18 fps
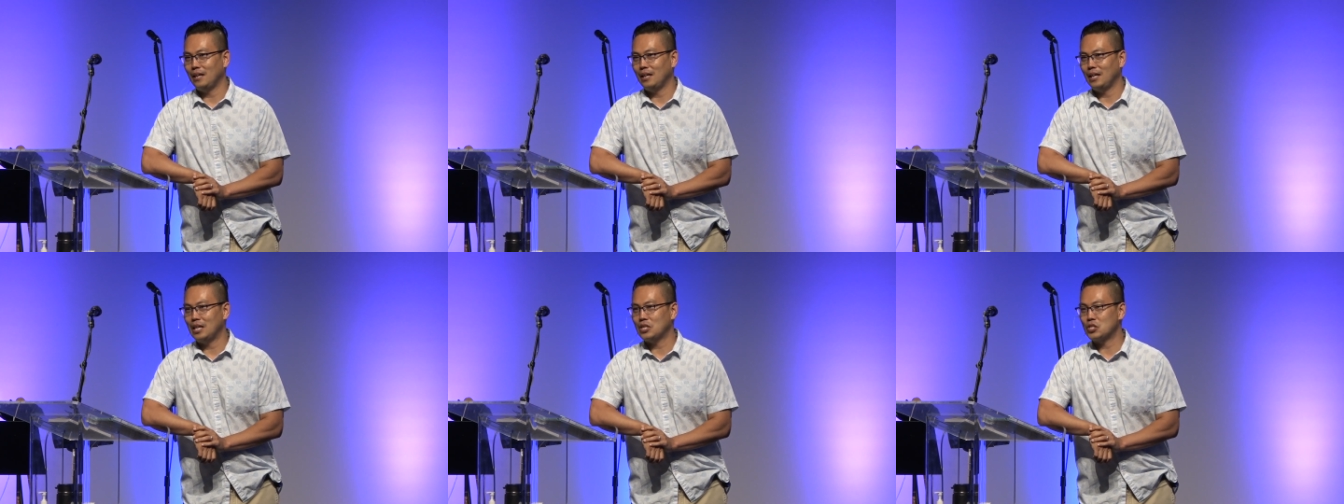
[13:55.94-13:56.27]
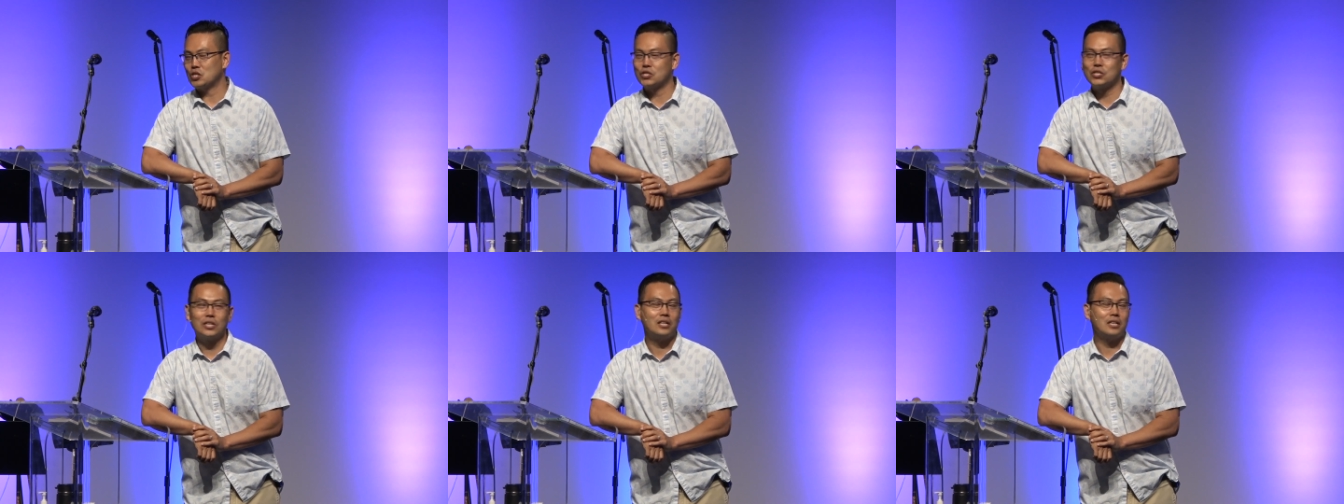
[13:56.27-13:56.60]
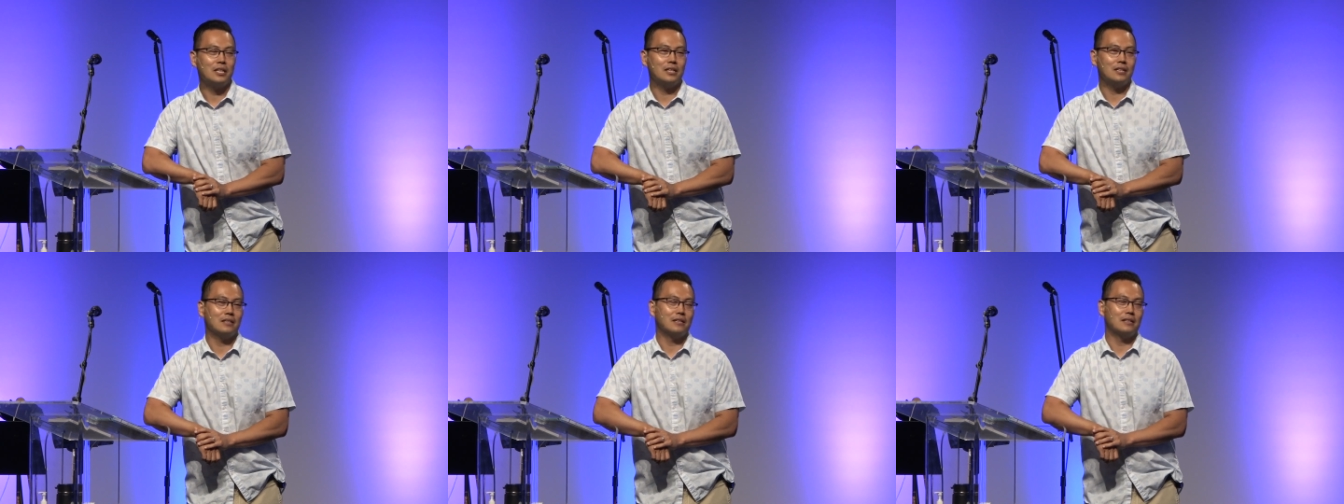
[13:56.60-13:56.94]
It
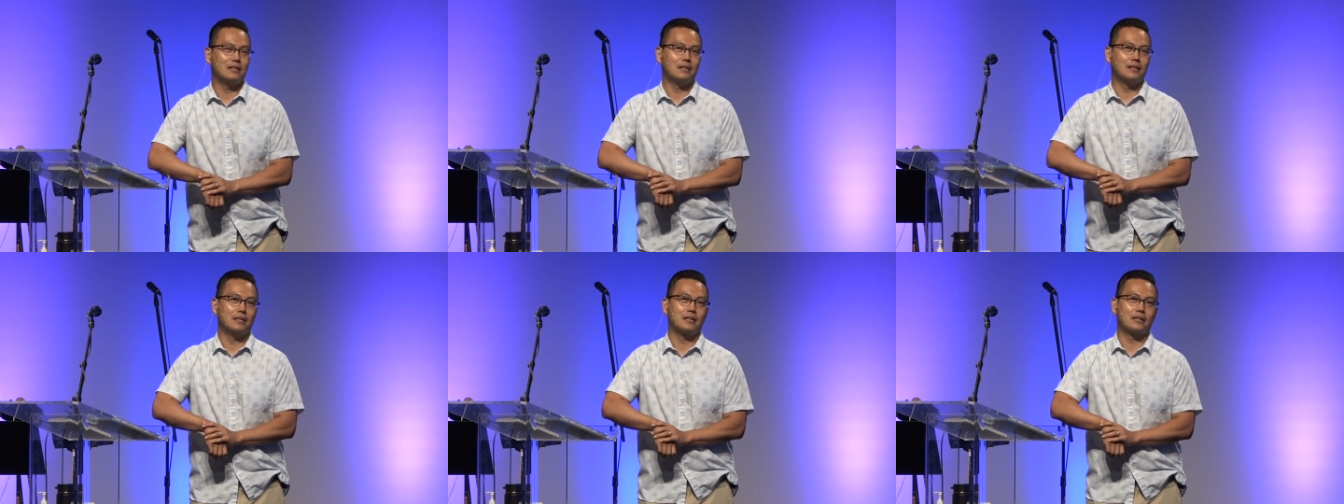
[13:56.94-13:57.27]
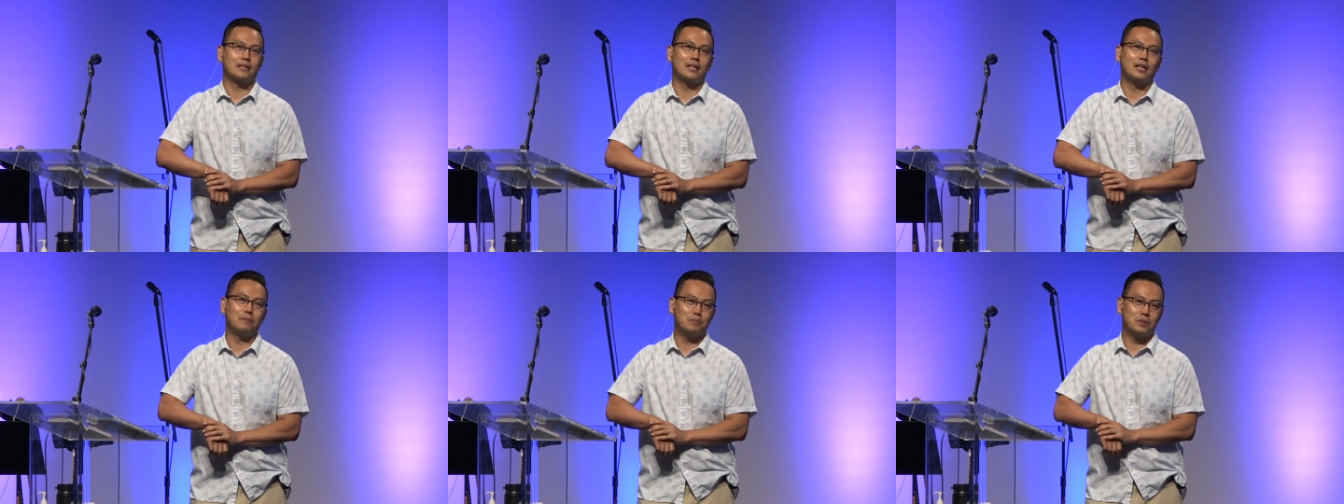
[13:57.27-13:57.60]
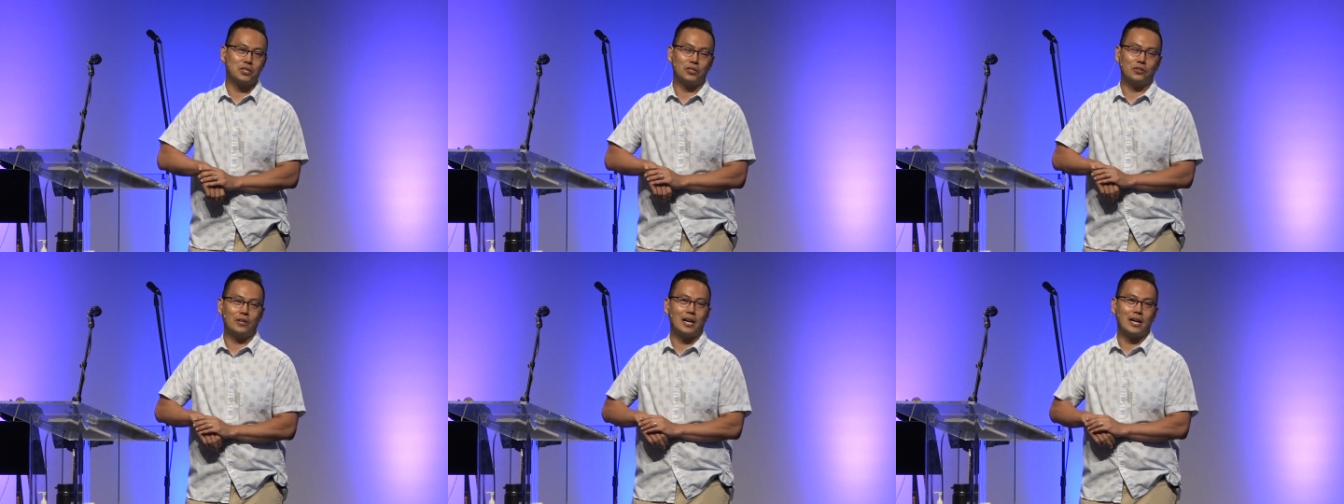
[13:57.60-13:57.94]
shouldn't come
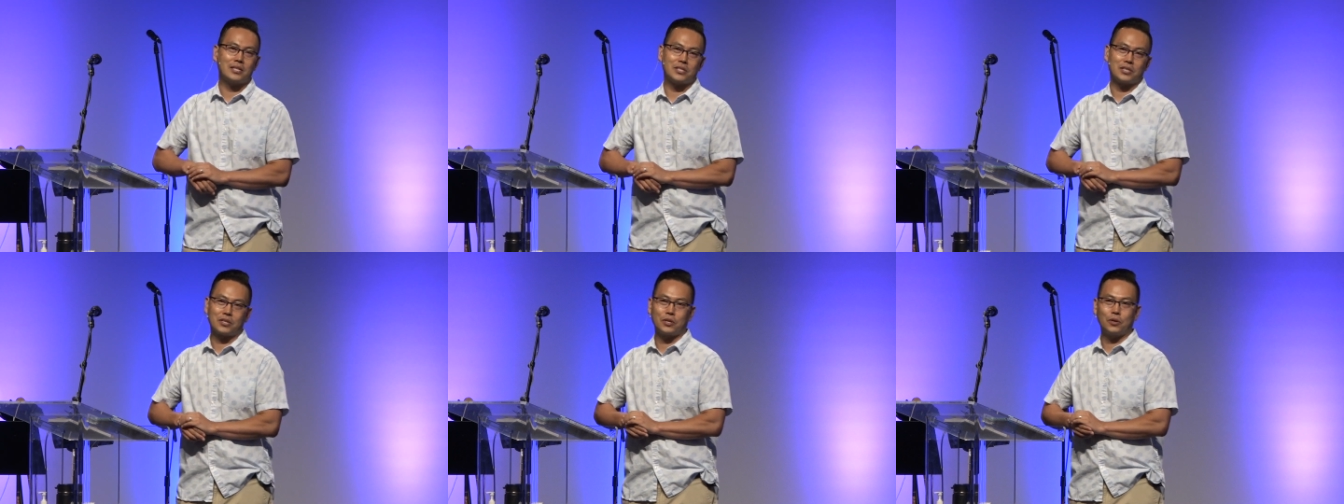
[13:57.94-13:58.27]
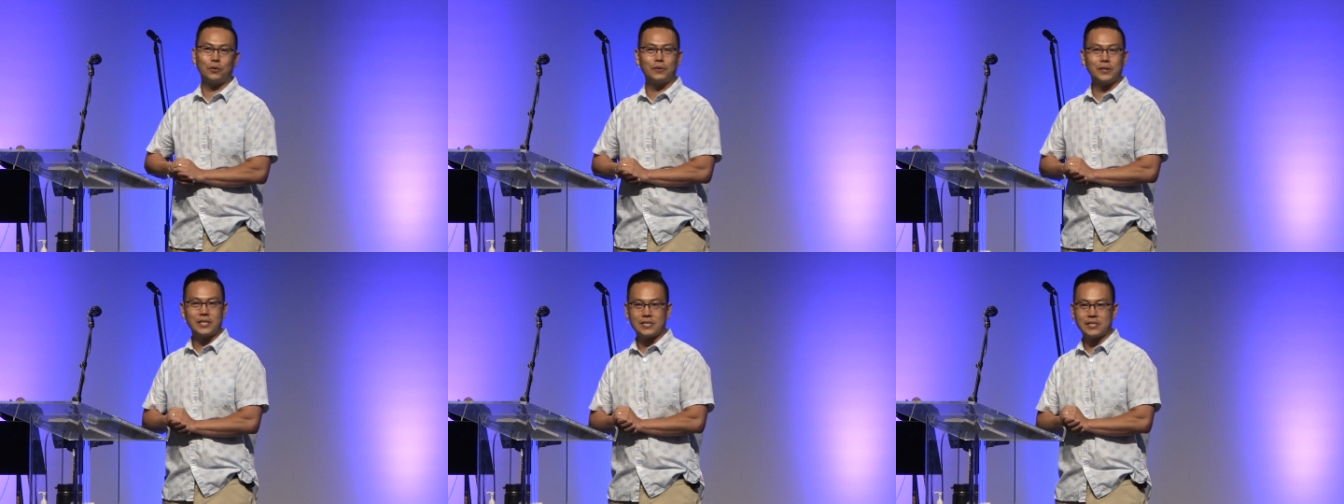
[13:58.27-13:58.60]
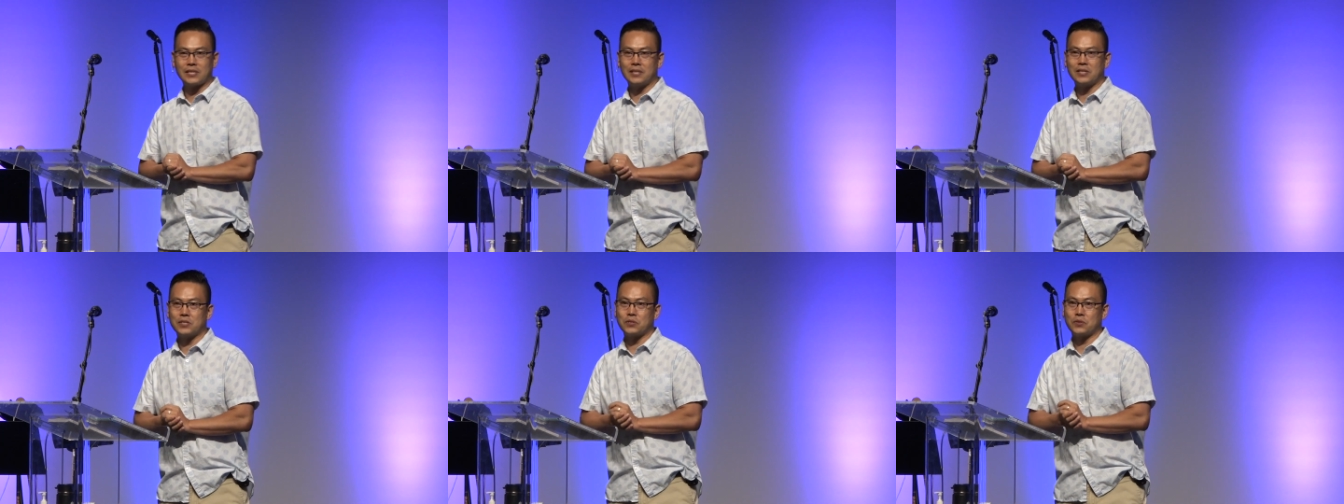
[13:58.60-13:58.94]
to you as a
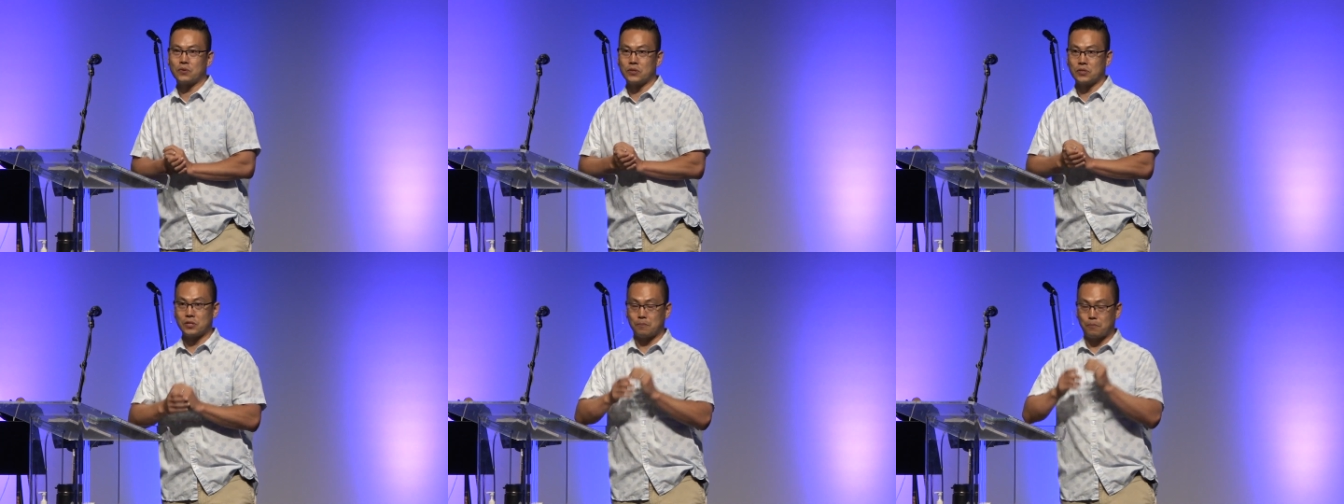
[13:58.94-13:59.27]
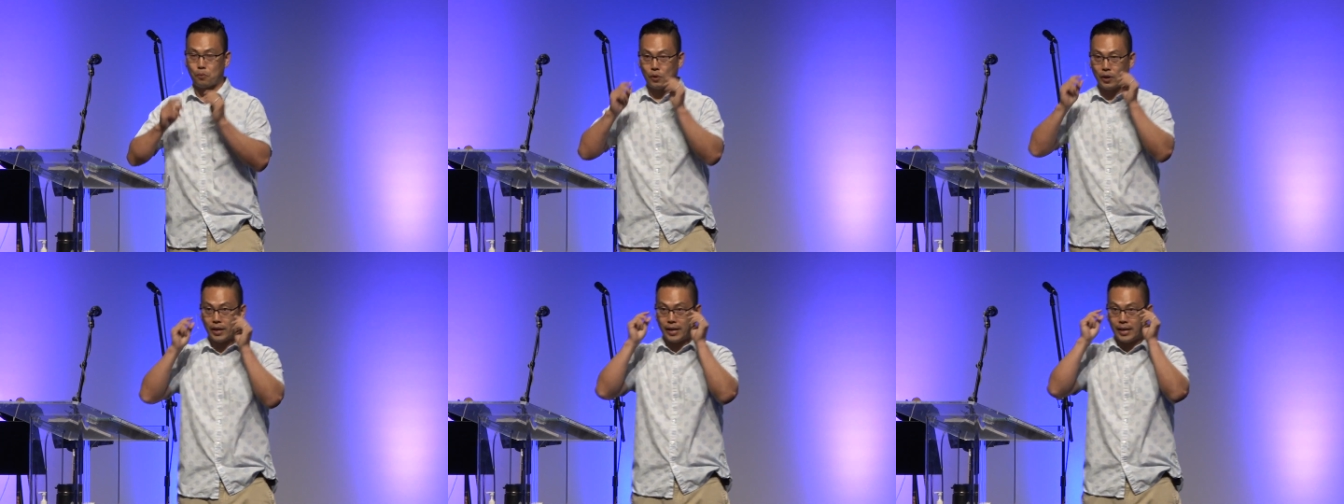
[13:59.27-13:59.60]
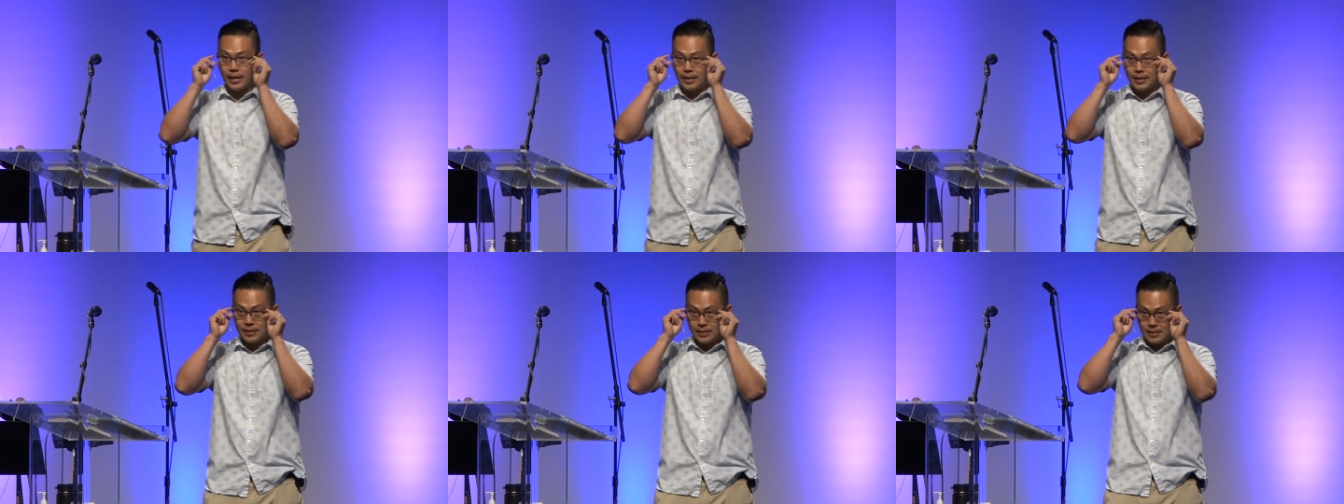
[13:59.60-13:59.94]
coincidence or a
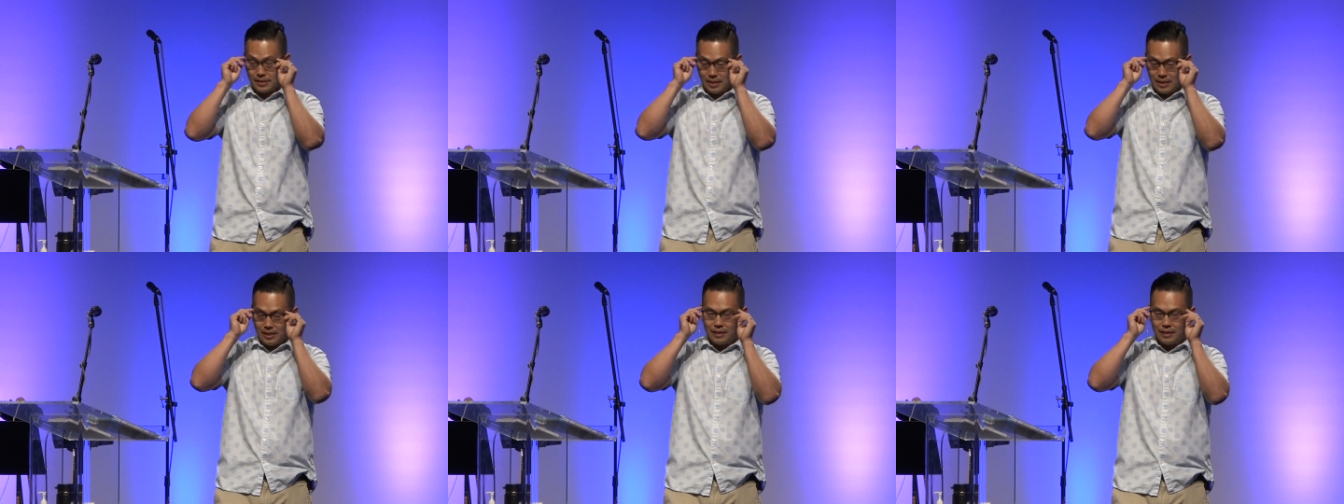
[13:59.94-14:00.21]
surprise